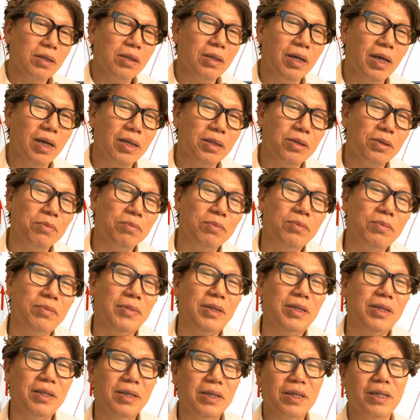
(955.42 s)
It is not
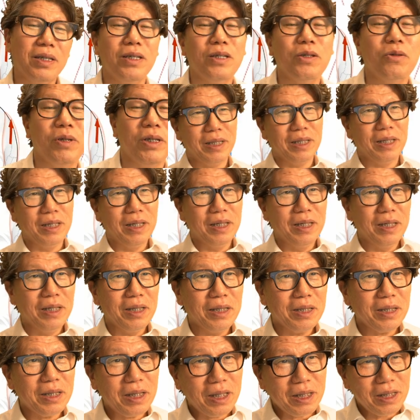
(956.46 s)
easy to explain.
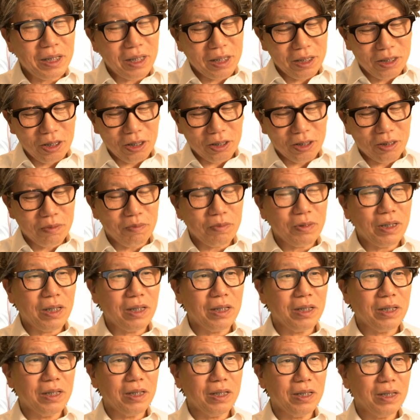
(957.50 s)
However, a
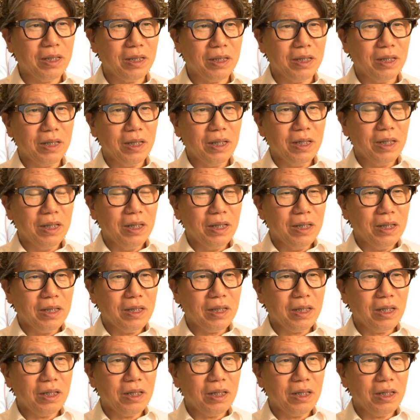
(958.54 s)
greater issue arises when this